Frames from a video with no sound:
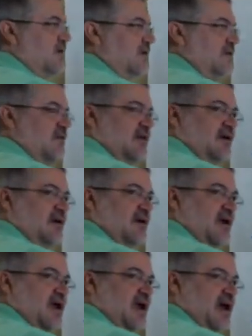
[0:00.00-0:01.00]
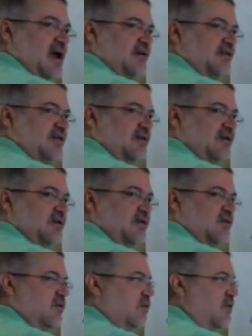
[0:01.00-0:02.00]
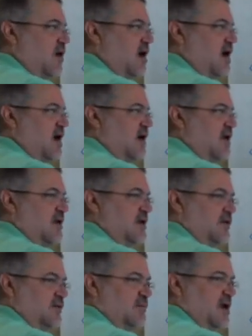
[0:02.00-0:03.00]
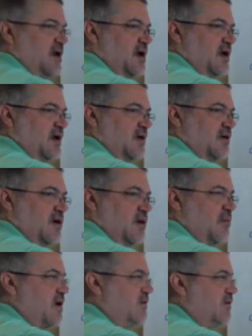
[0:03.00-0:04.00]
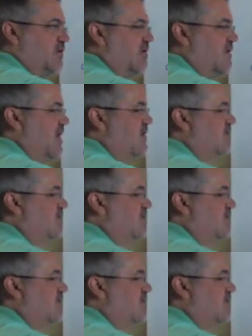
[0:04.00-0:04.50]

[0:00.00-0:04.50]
the acid chloride is my carboxylic acid